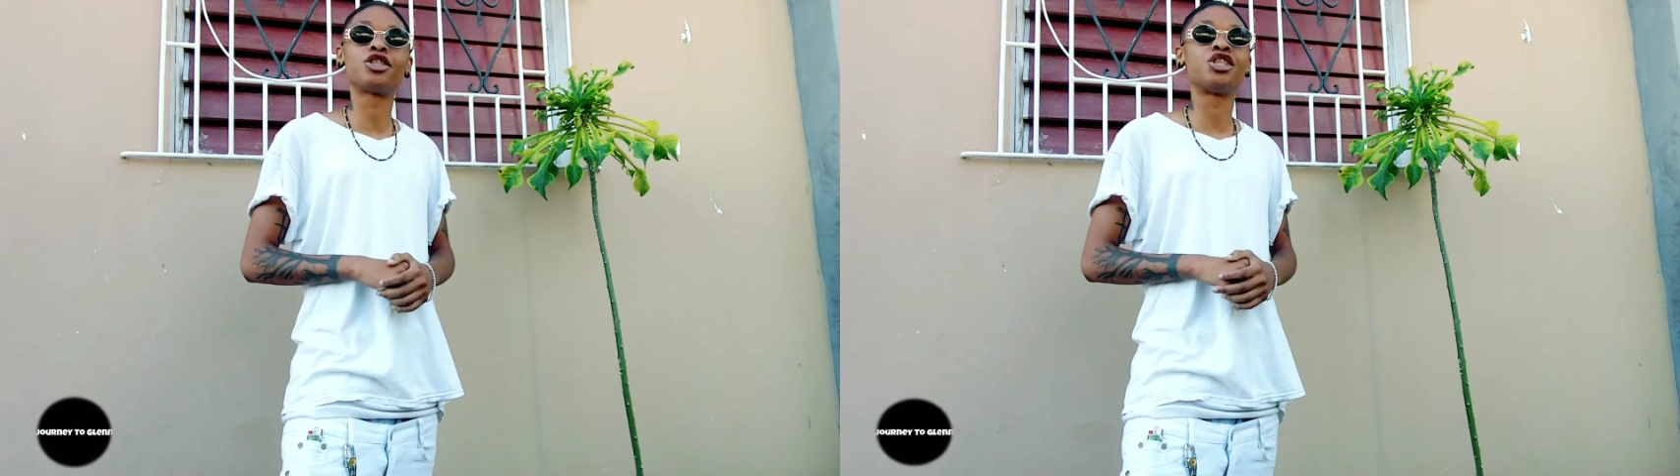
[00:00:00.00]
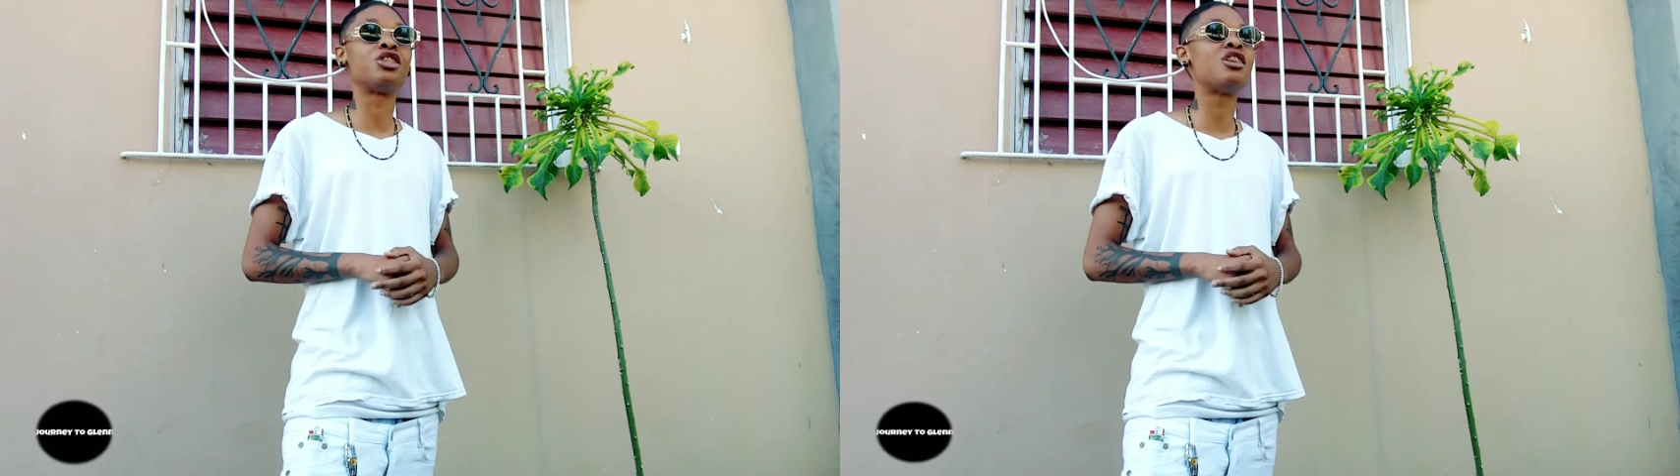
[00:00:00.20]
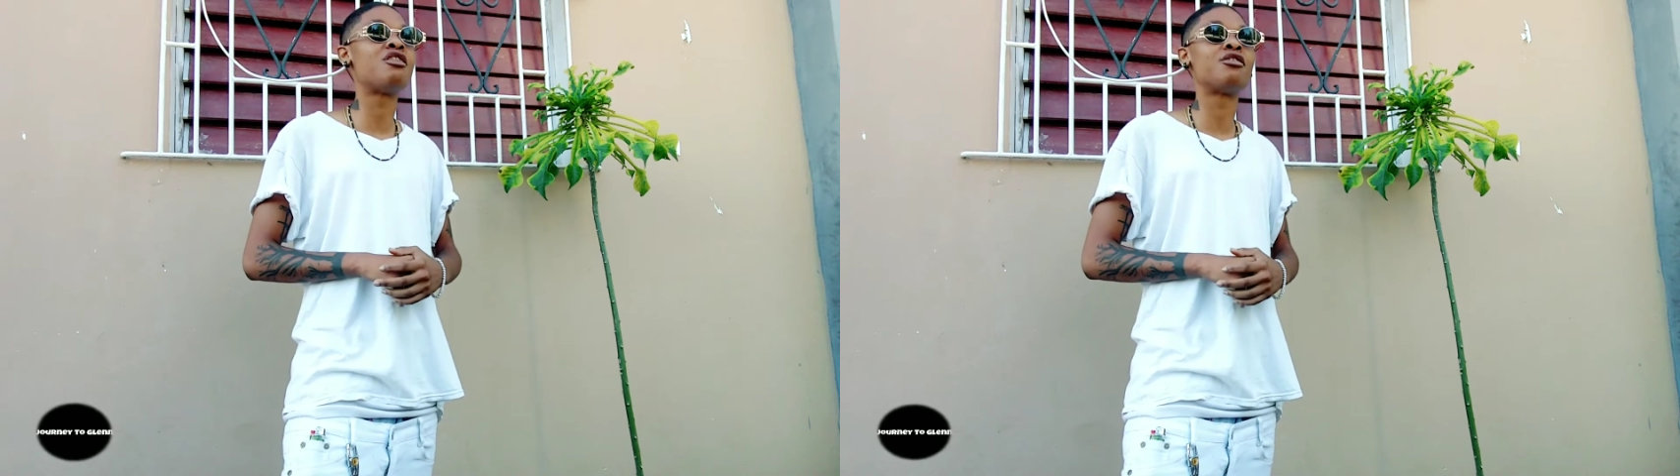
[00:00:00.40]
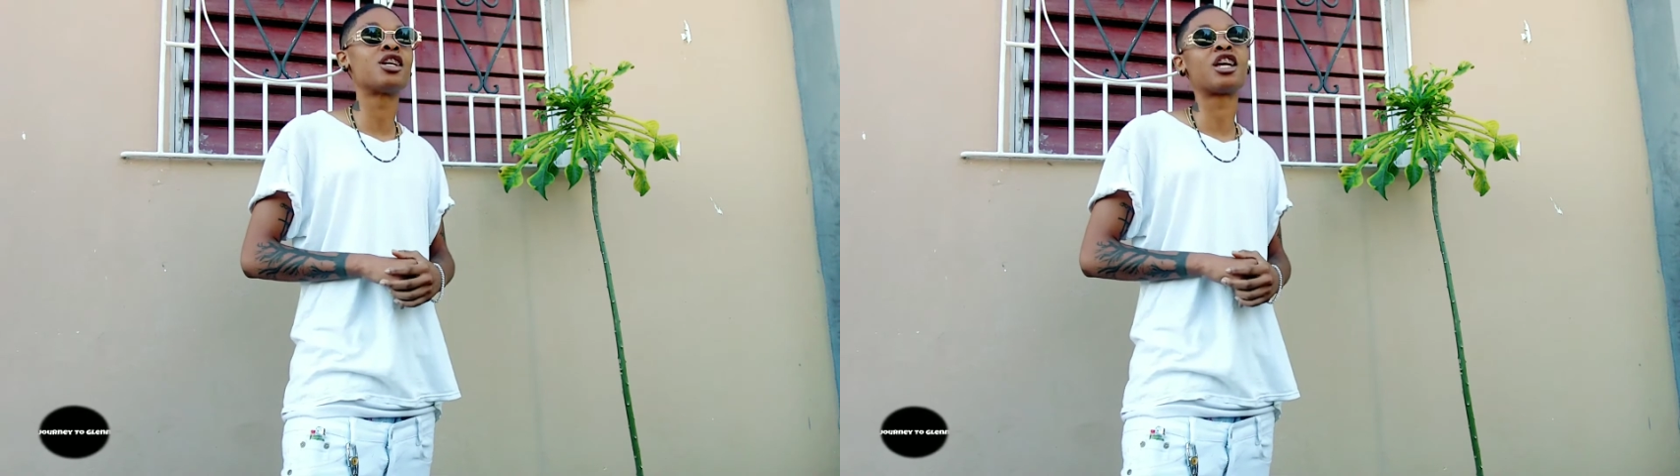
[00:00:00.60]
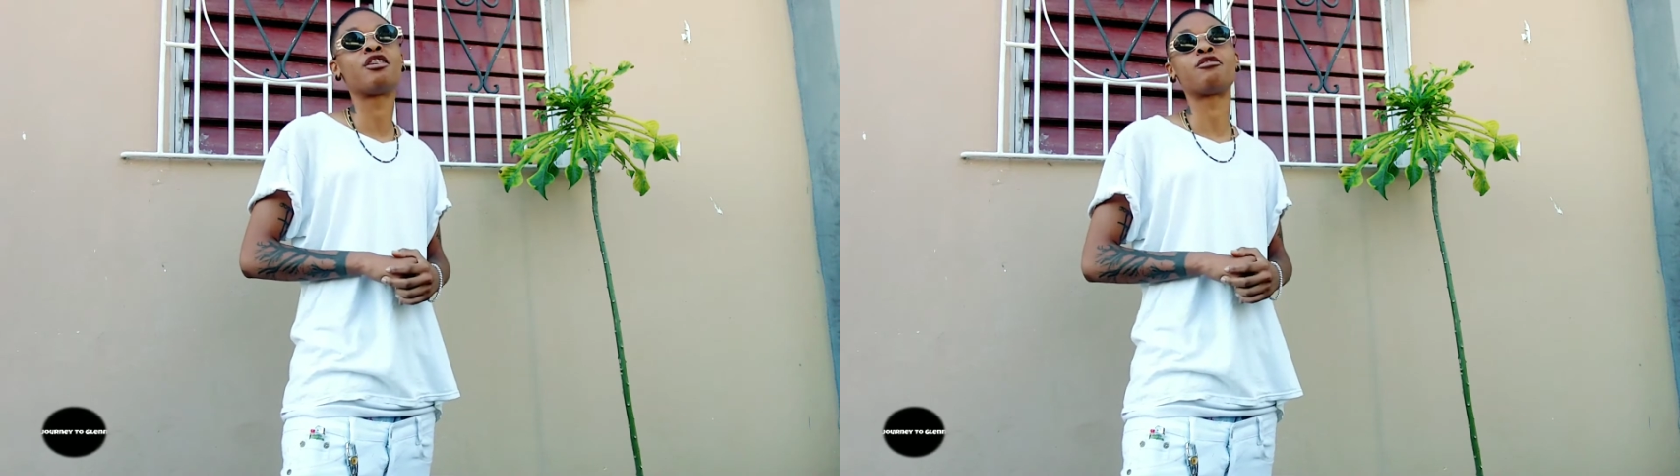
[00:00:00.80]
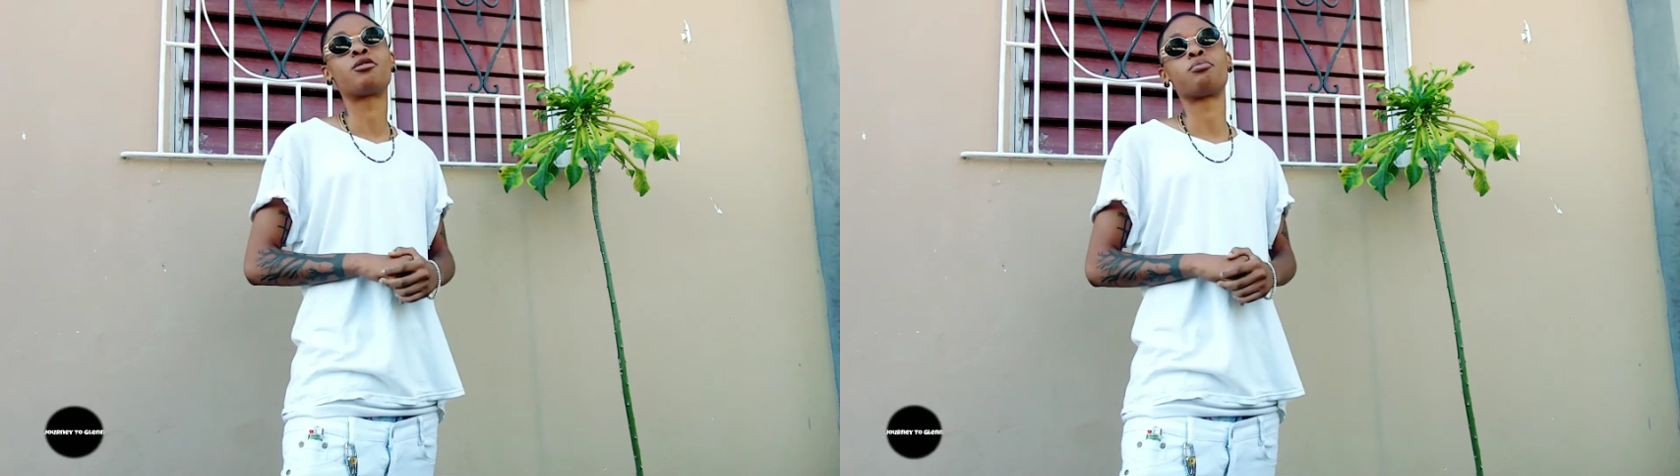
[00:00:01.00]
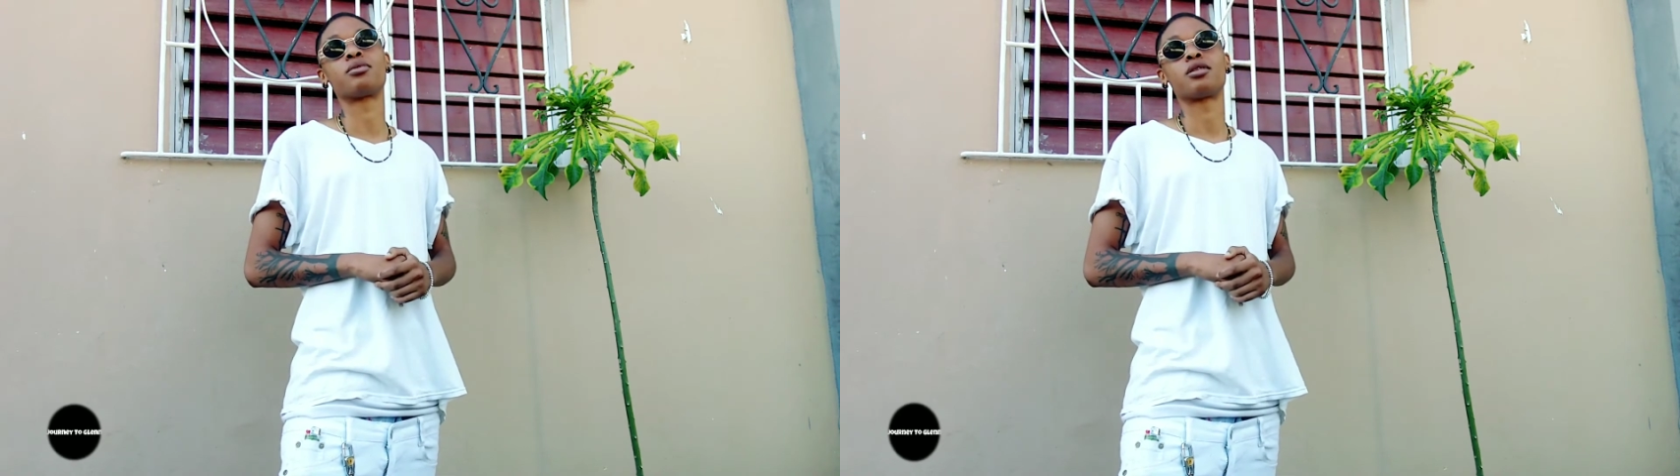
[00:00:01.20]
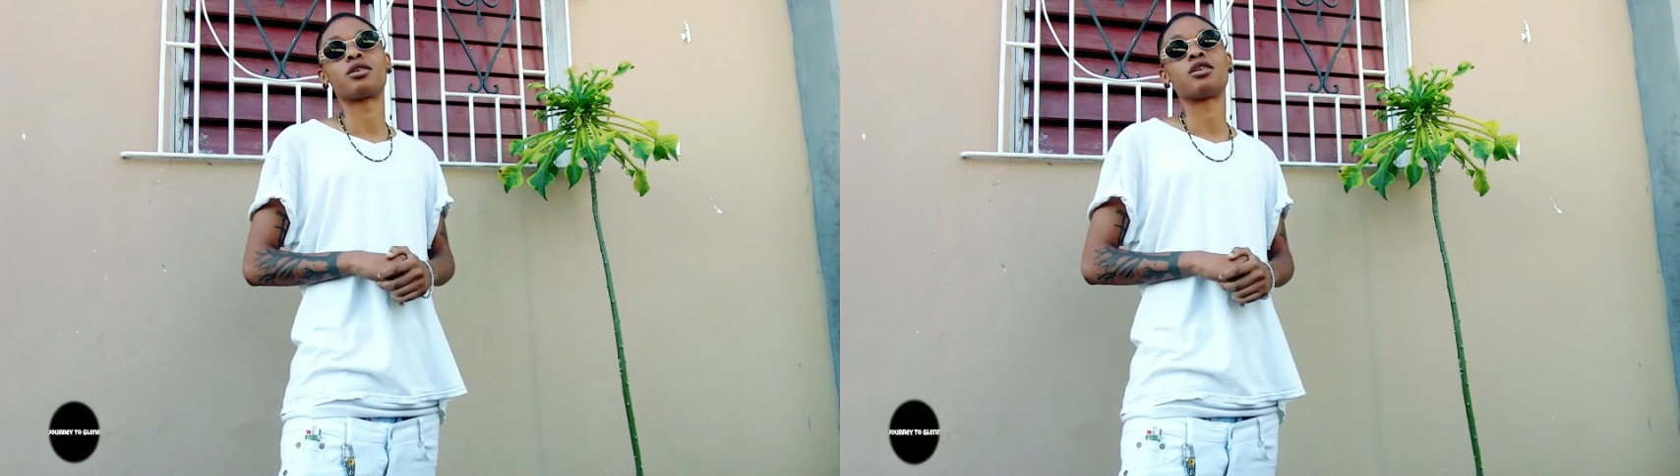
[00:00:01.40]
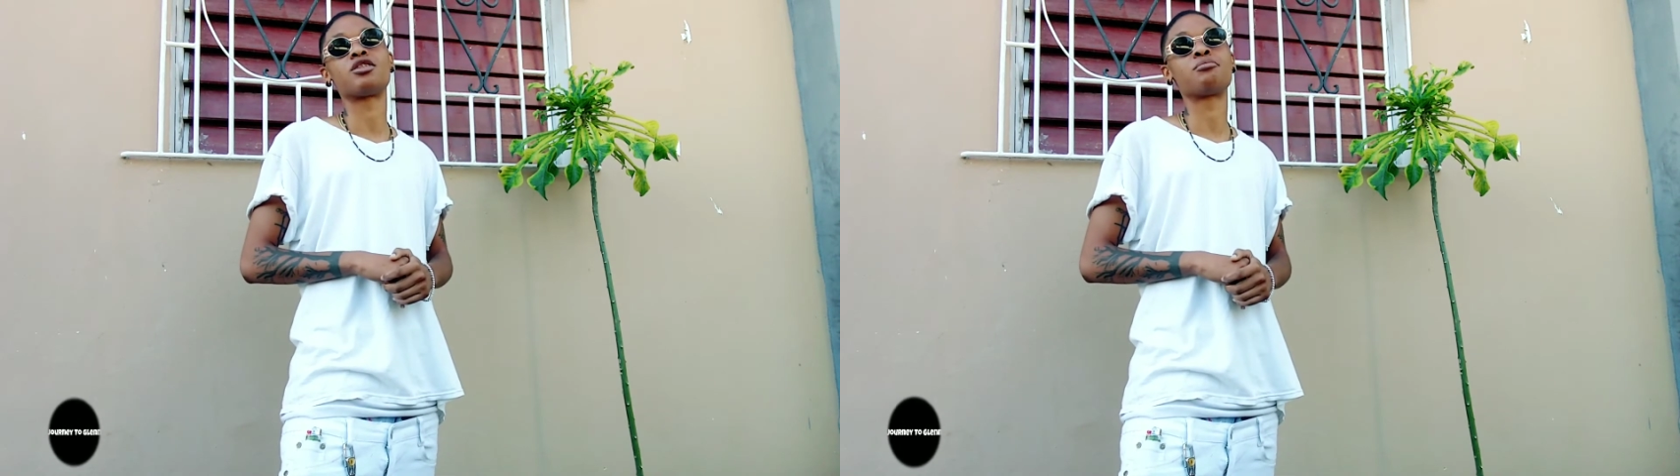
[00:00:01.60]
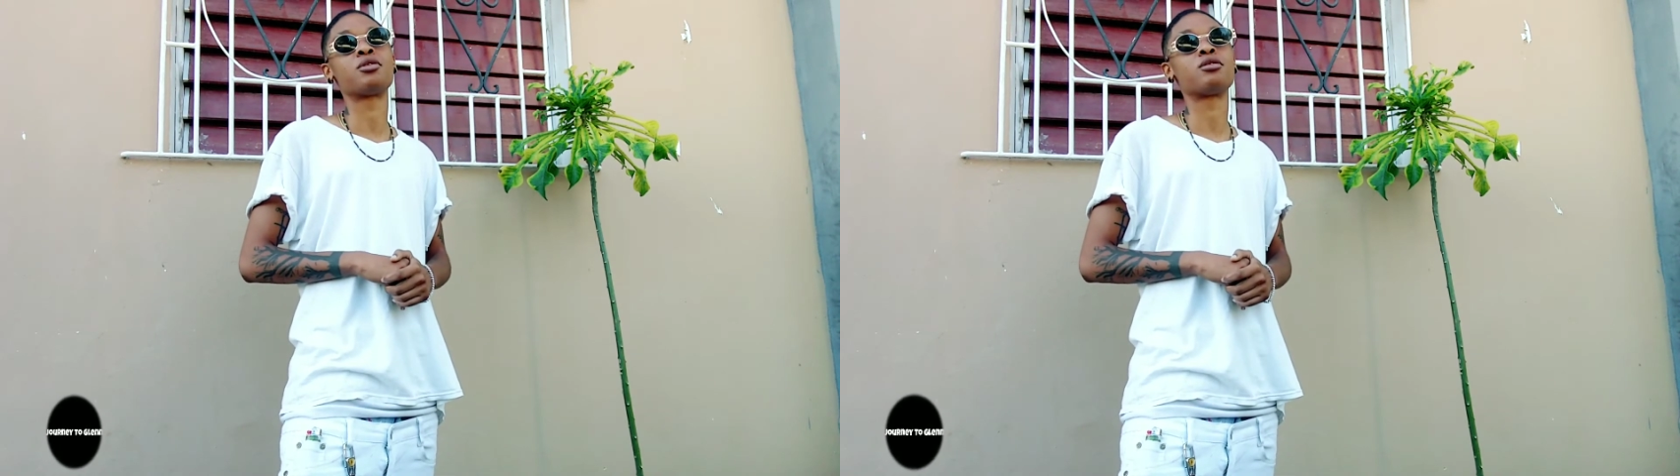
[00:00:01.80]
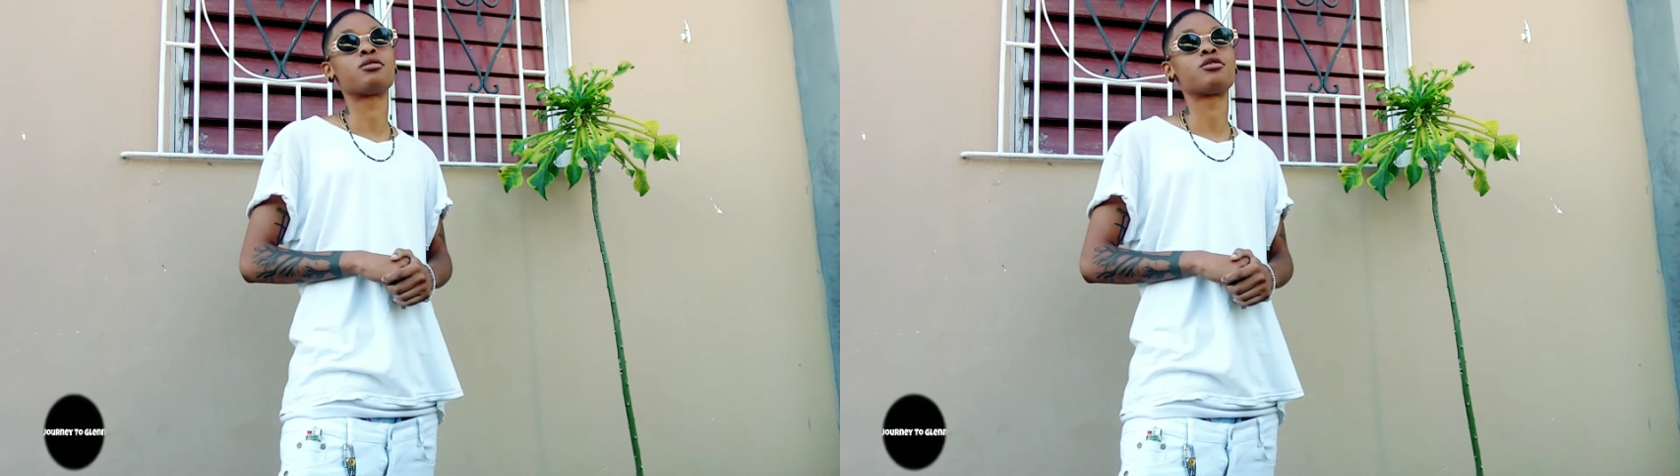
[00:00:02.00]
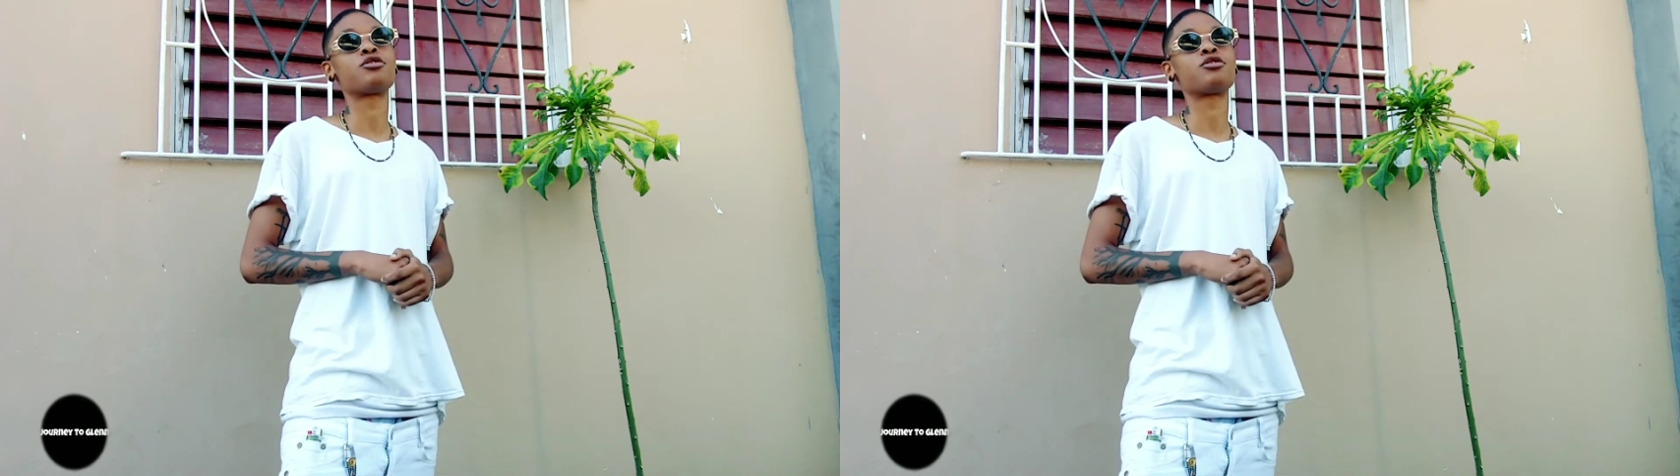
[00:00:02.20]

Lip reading: She never gave up. You see me?